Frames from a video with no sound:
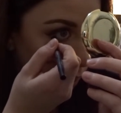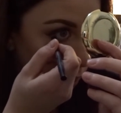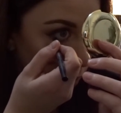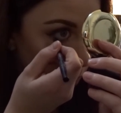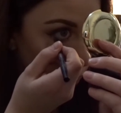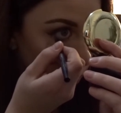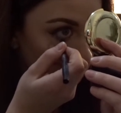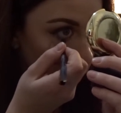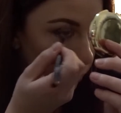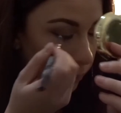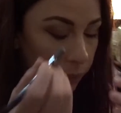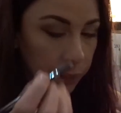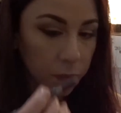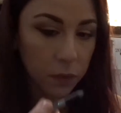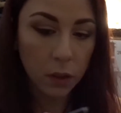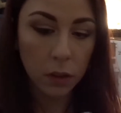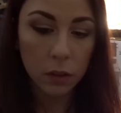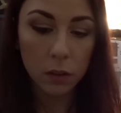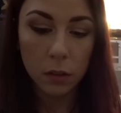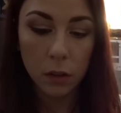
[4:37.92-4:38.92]
it.
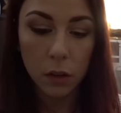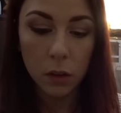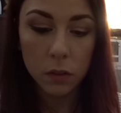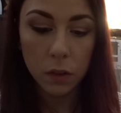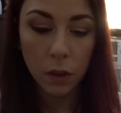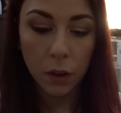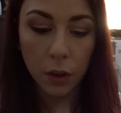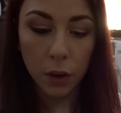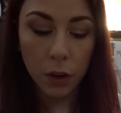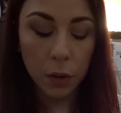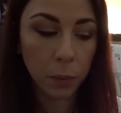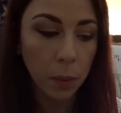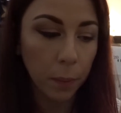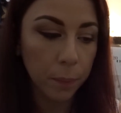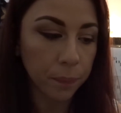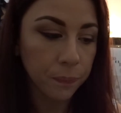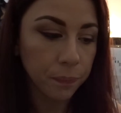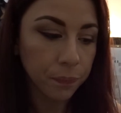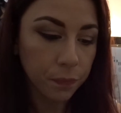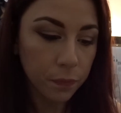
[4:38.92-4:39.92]
Looks like a good
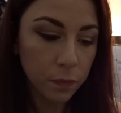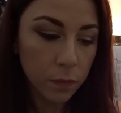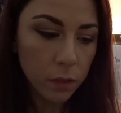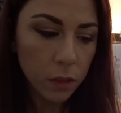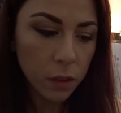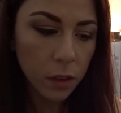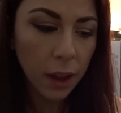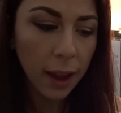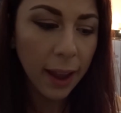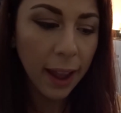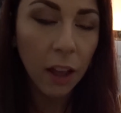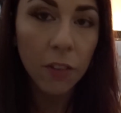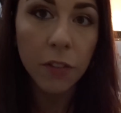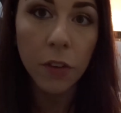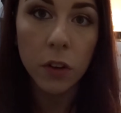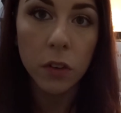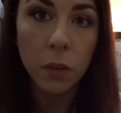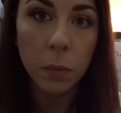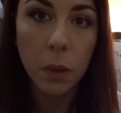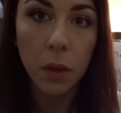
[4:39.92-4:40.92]
one. I have
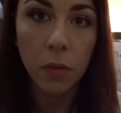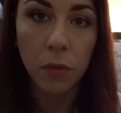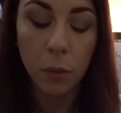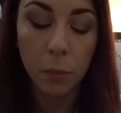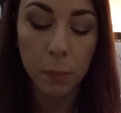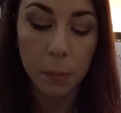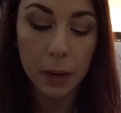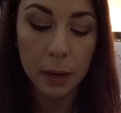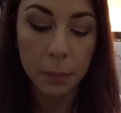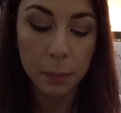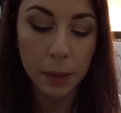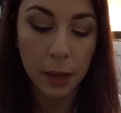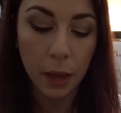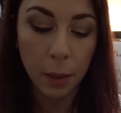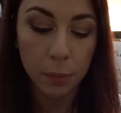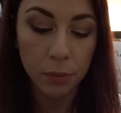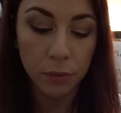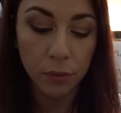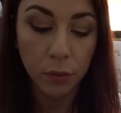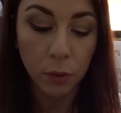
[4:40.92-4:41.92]
got something from Bella
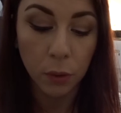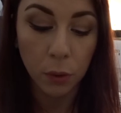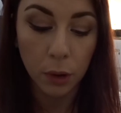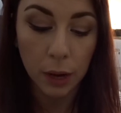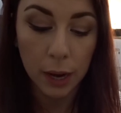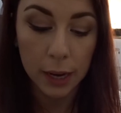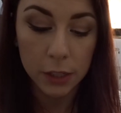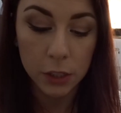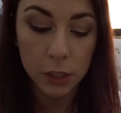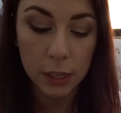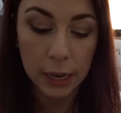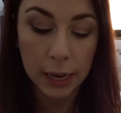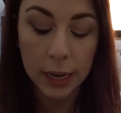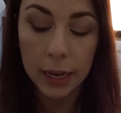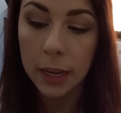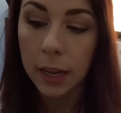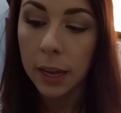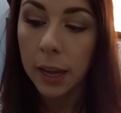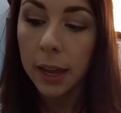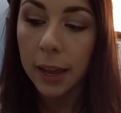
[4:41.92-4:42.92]
Pierre before,
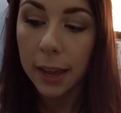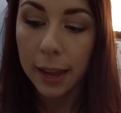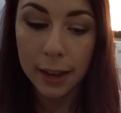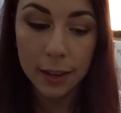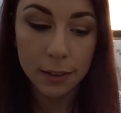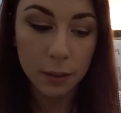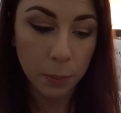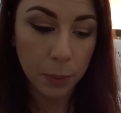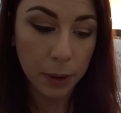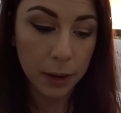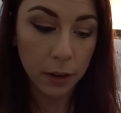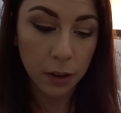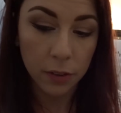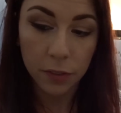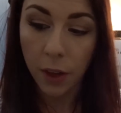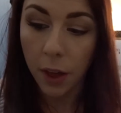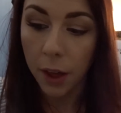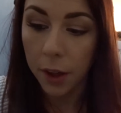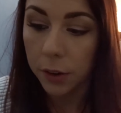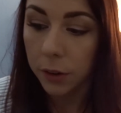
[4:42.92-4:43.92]
actually. It is a brand I've
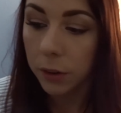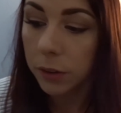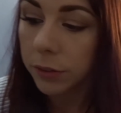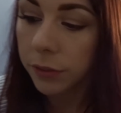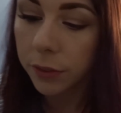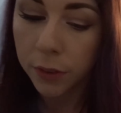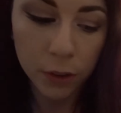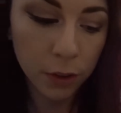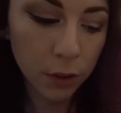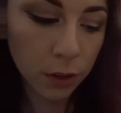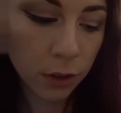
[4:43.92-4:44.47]
heard of,